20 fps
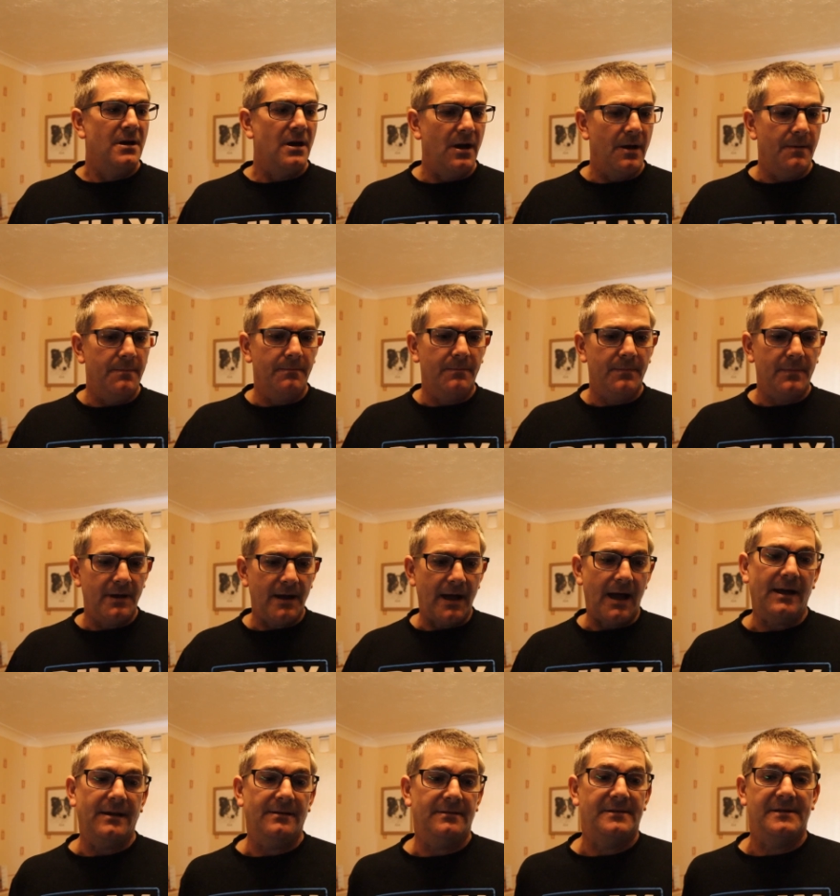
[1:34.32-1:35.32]

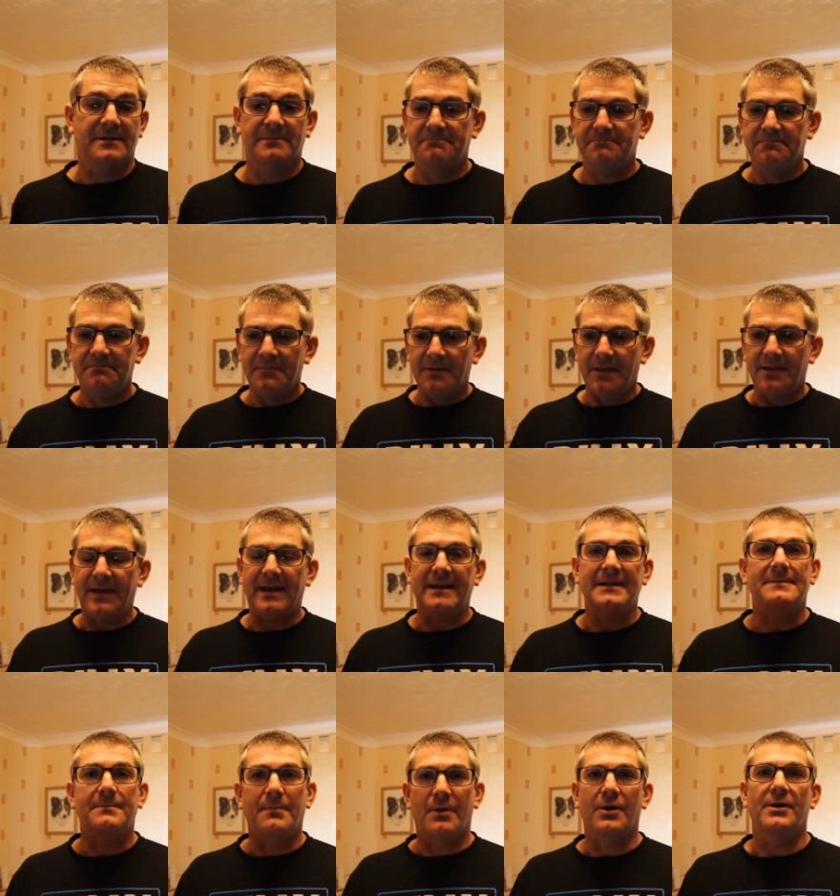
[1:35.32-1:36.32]
and
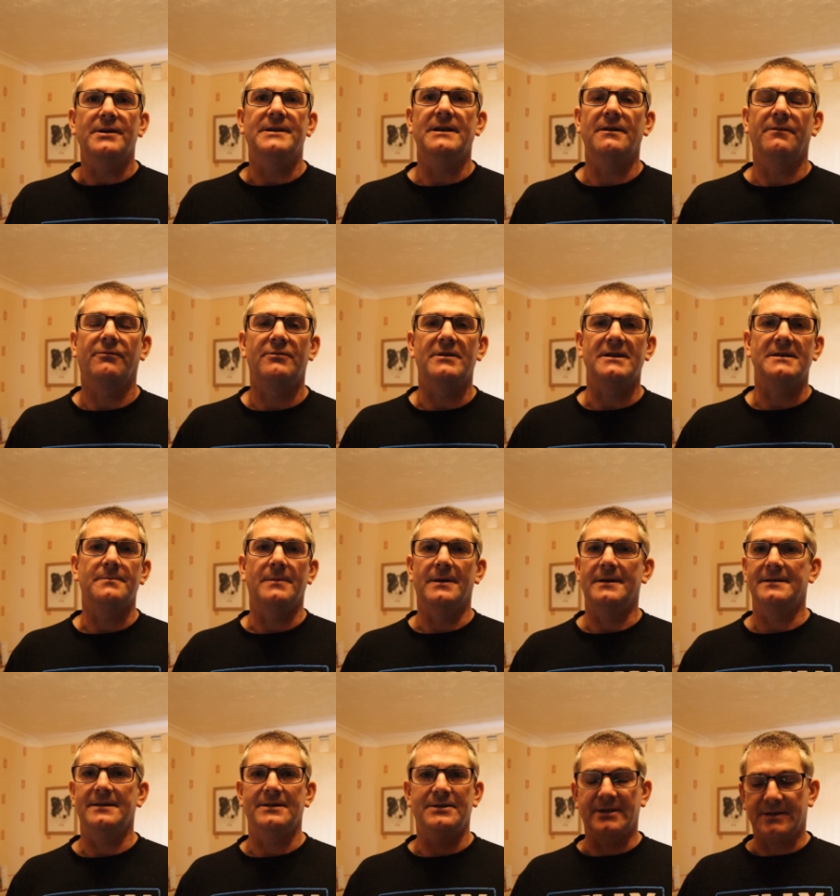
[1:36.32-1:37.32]
that's my idea of
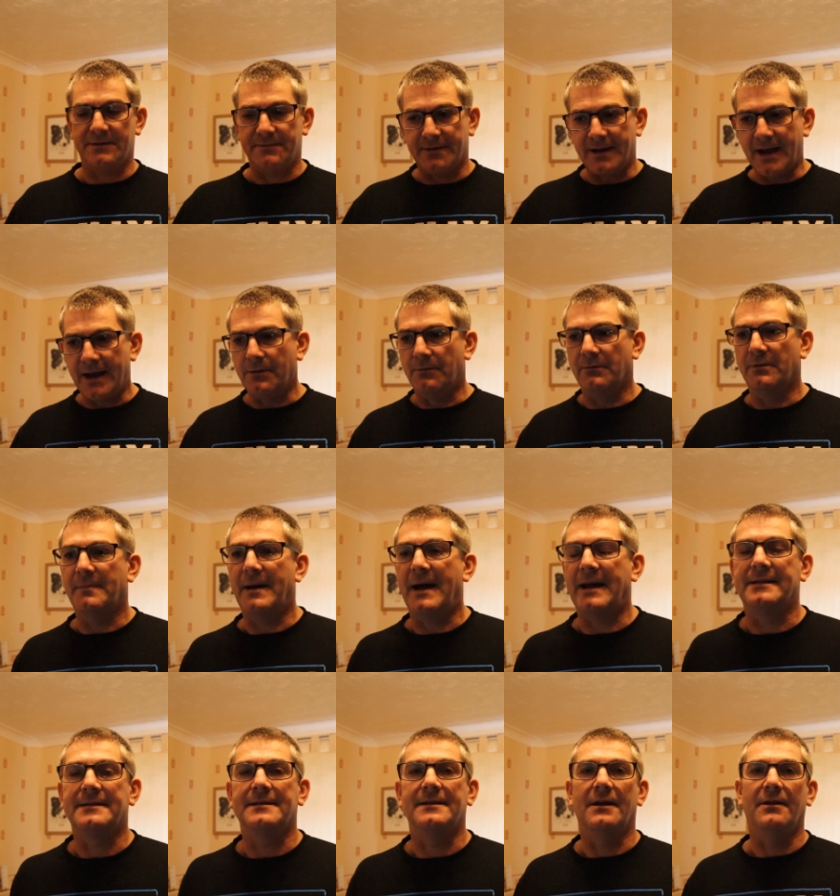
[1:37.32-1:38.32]
Christmas. It's just forgetting all the
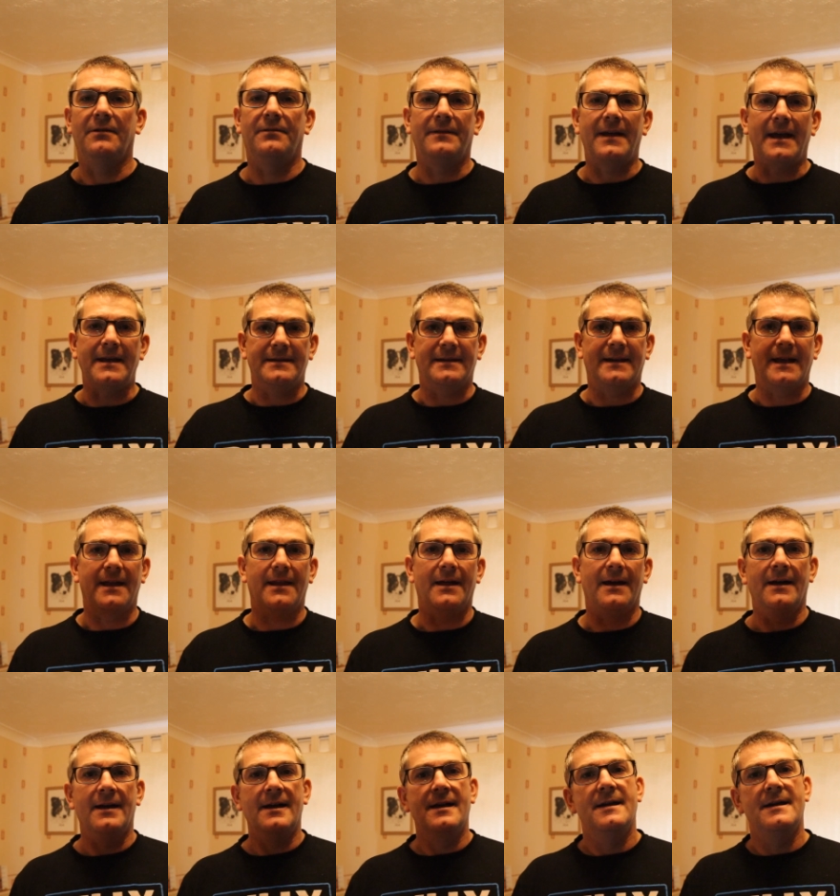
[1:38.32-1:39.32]
bad stuff, getting
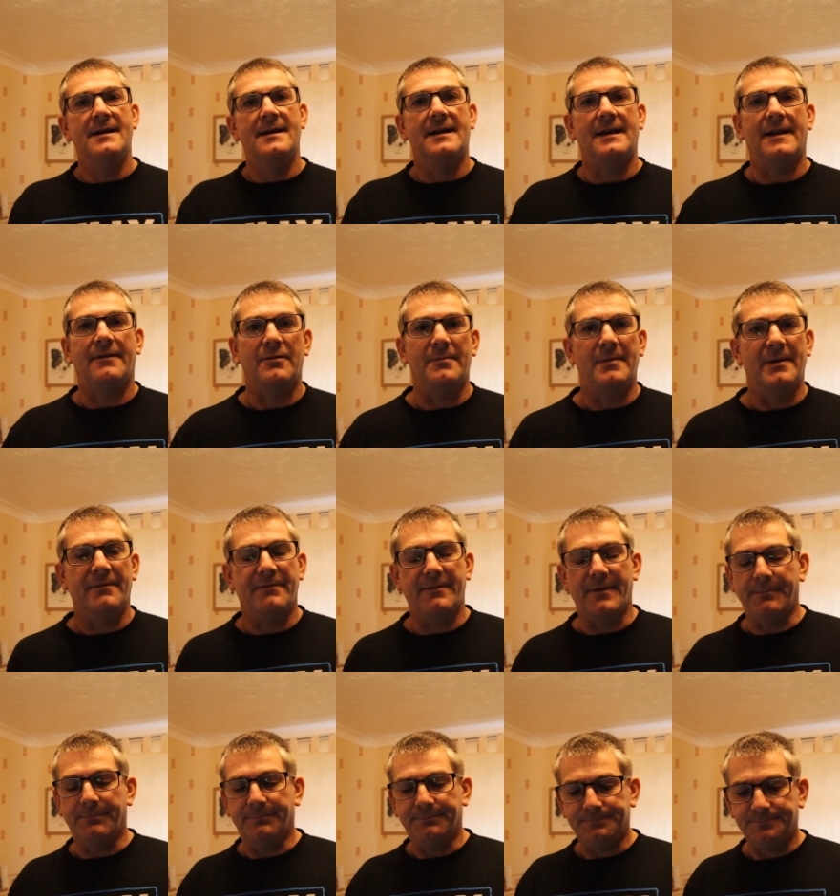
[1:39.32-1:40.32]
together and having a bit of
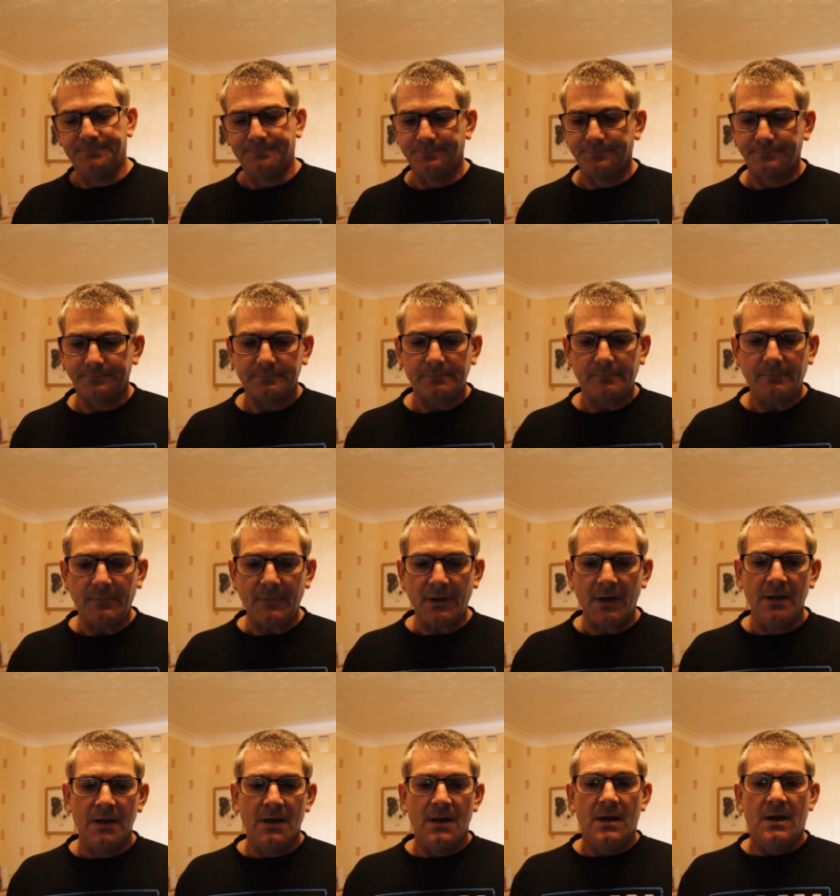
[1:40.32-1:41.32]
fun.
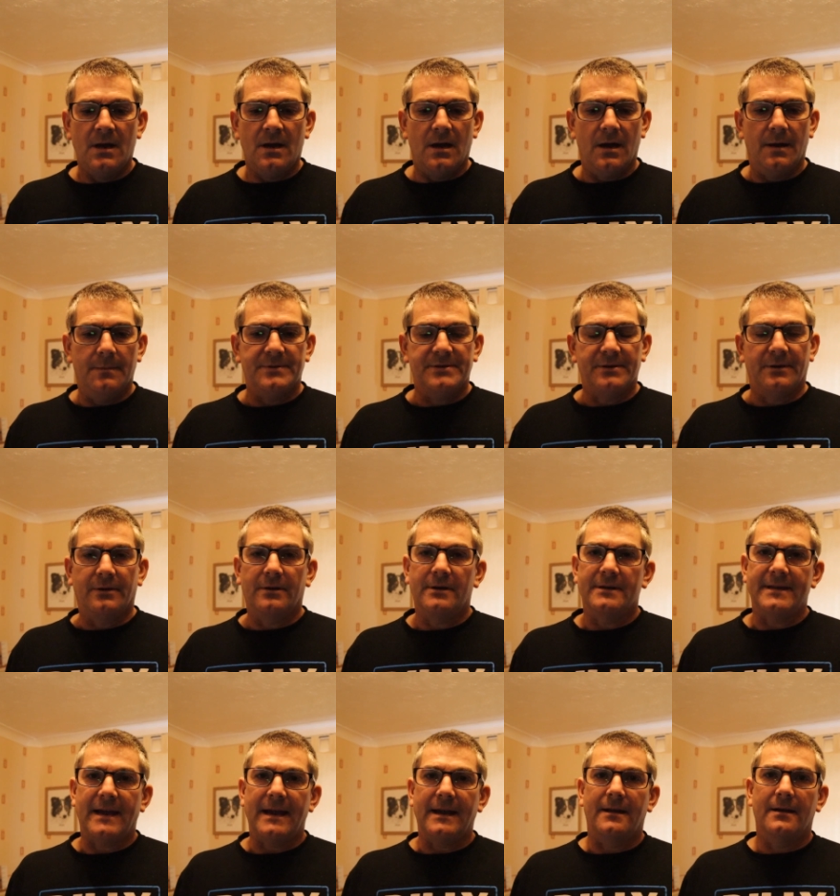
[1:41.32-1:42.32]
So I'm
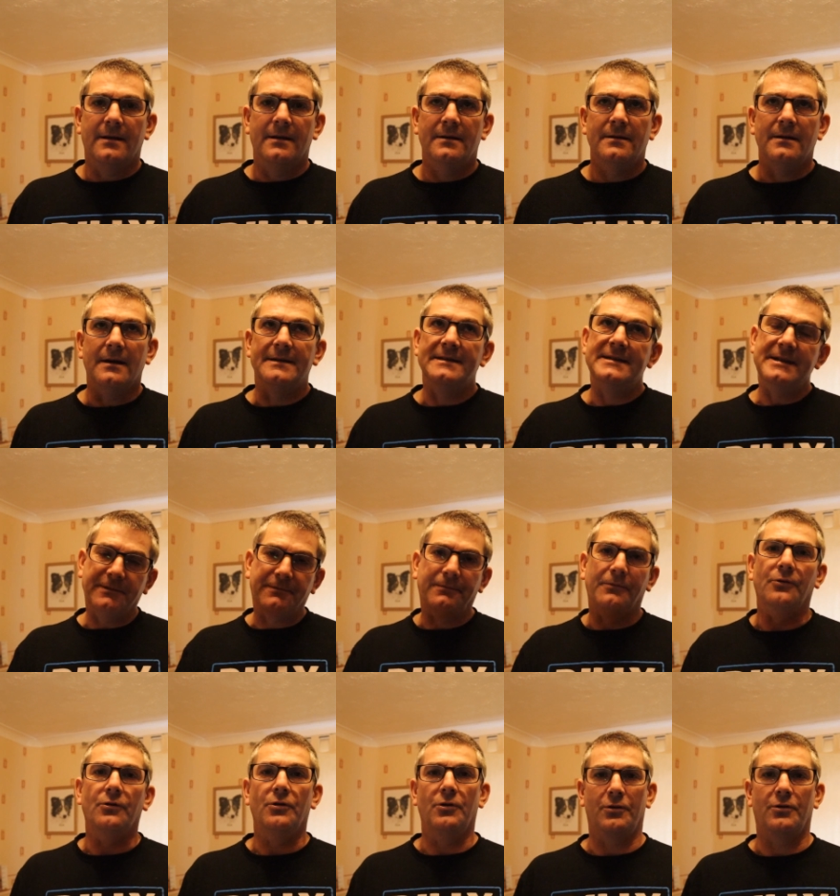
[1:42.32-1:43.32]
going to take a
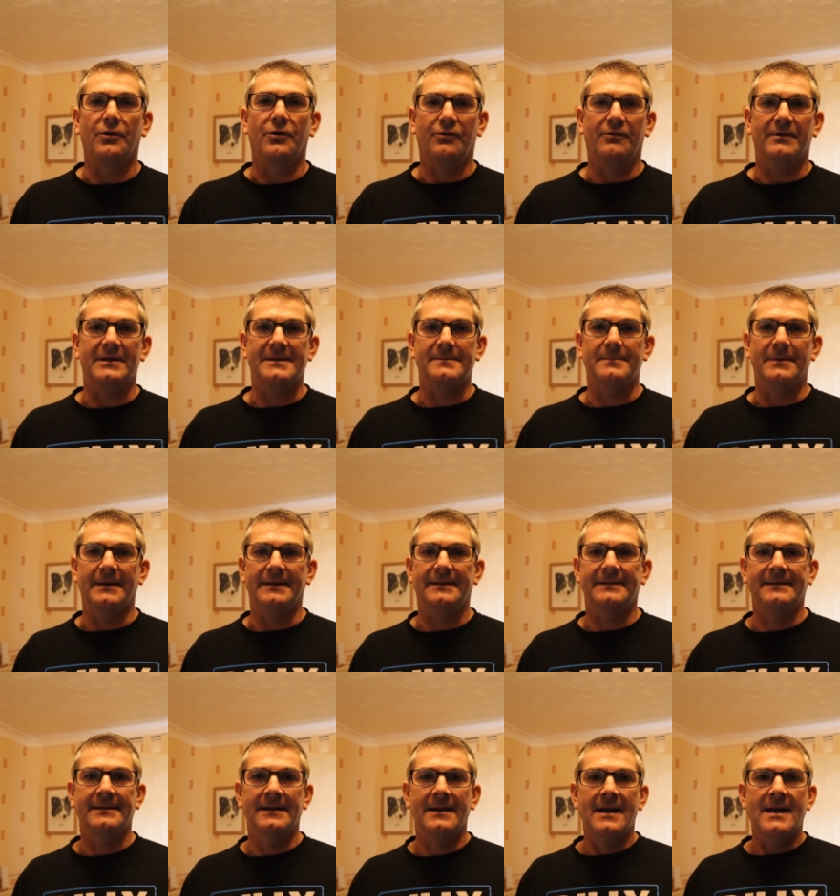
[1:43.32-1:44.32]
different look at
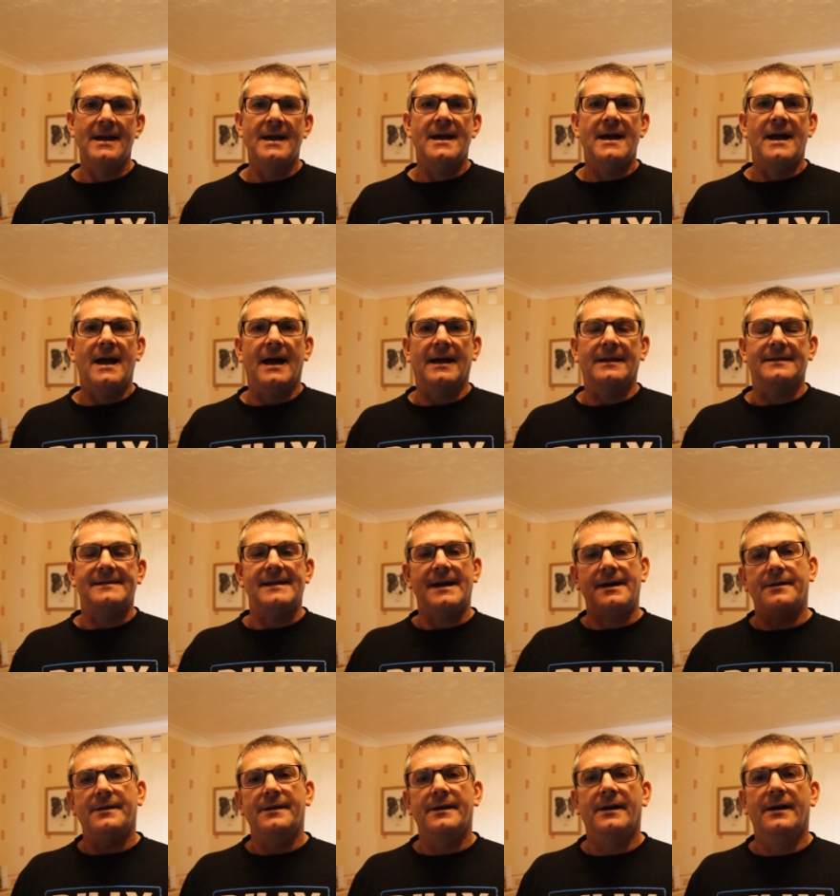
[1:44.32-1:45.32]
Christmas and
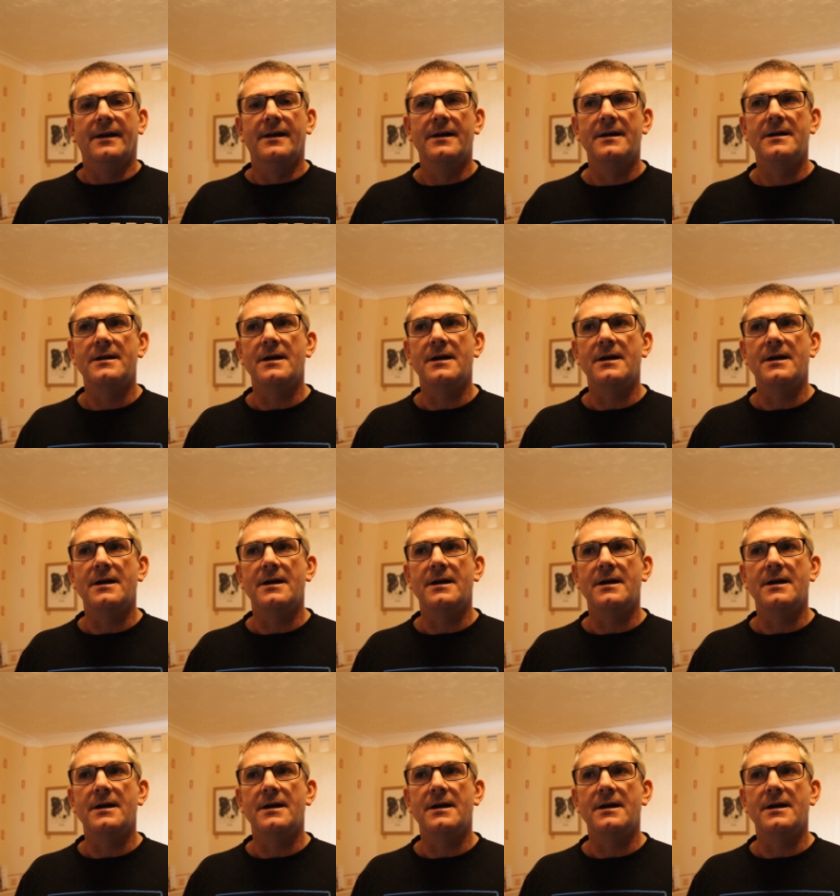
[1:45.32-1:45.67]
tell you